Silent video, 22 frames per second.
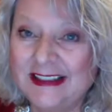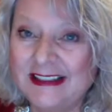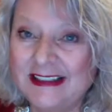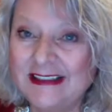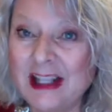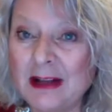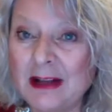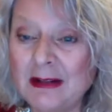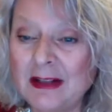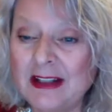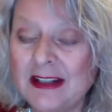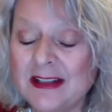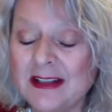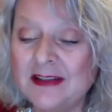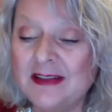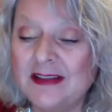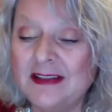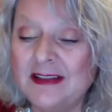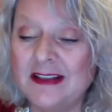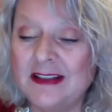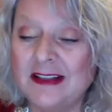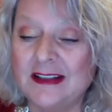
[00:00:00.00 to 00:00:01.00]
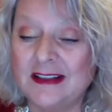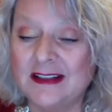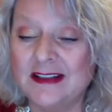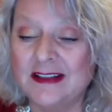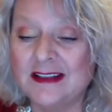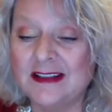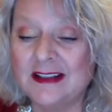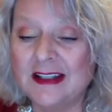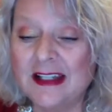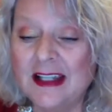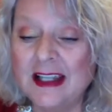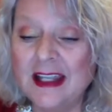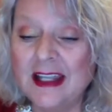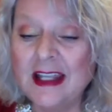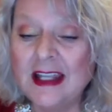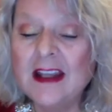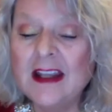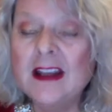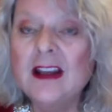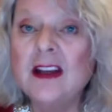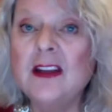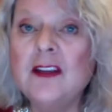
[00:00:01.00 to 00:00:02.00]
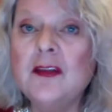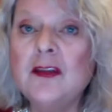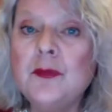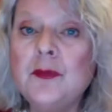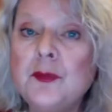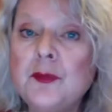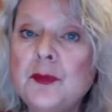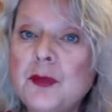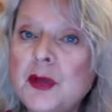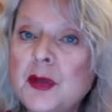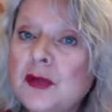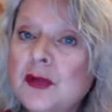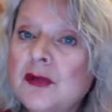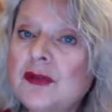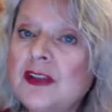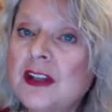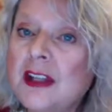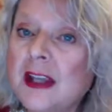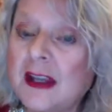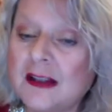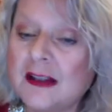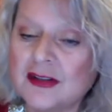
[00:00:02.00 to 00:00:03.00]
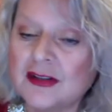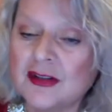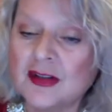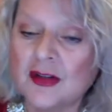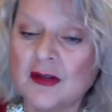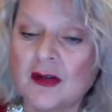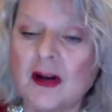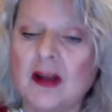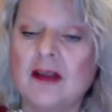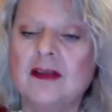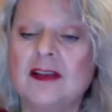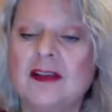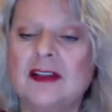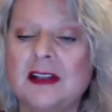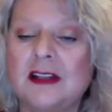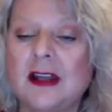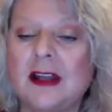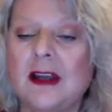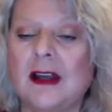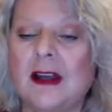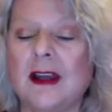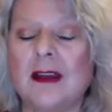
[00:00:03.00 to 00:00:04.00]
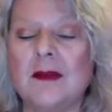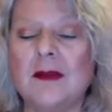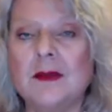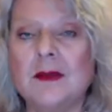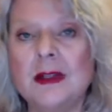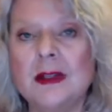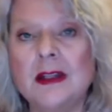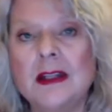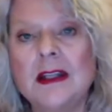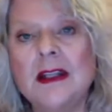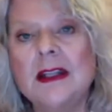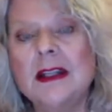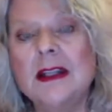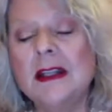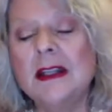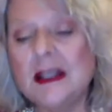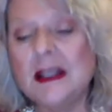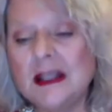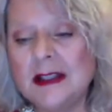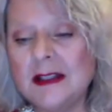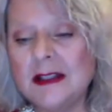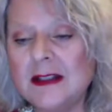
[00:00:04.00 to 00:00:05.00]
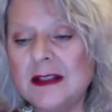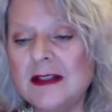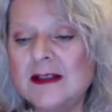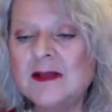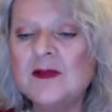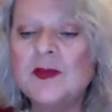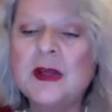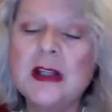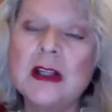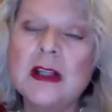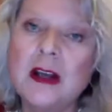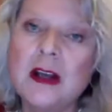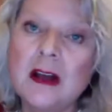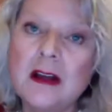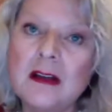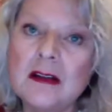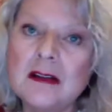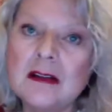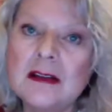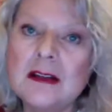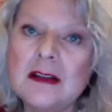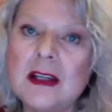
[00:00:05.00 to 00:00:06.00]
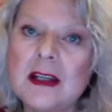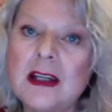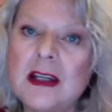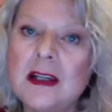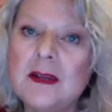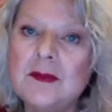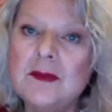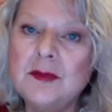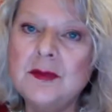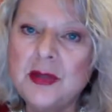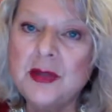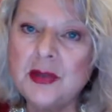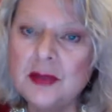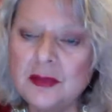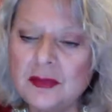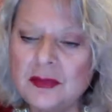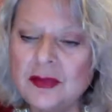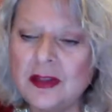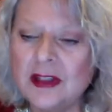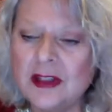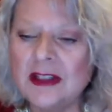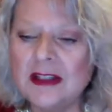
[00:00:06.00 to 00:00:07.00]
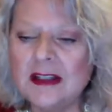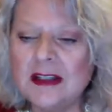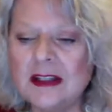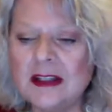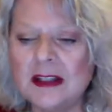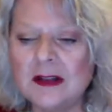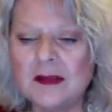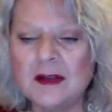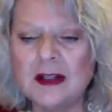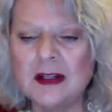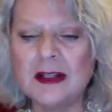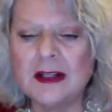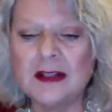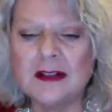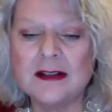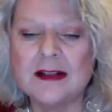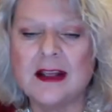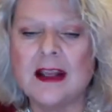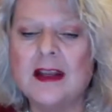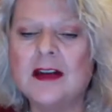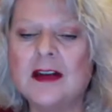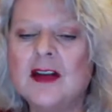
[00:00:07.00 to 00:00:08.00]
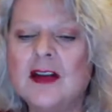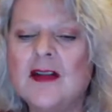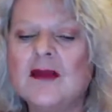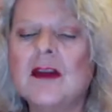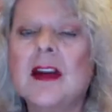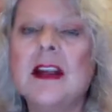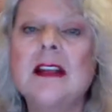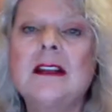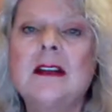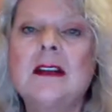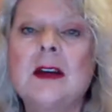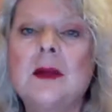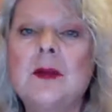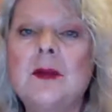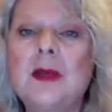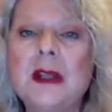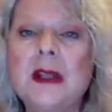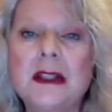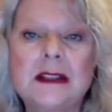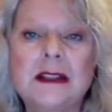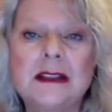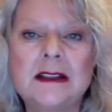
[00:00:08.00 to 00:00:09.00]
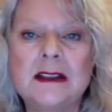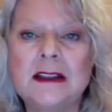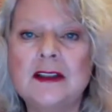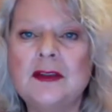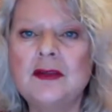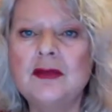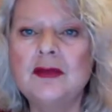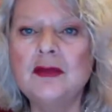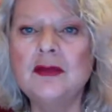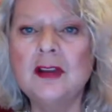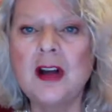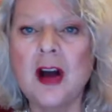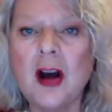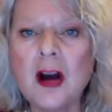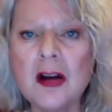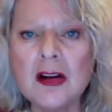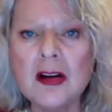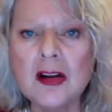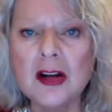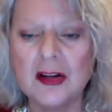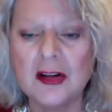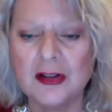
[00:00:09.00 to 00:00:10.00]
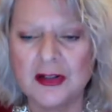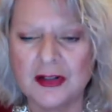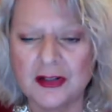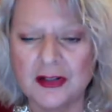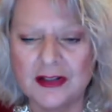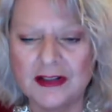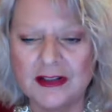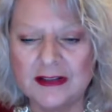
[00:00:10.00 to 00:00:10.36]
Now listen to this. If beauty has crossed time, it is because in beauty there is a great ability to conquer.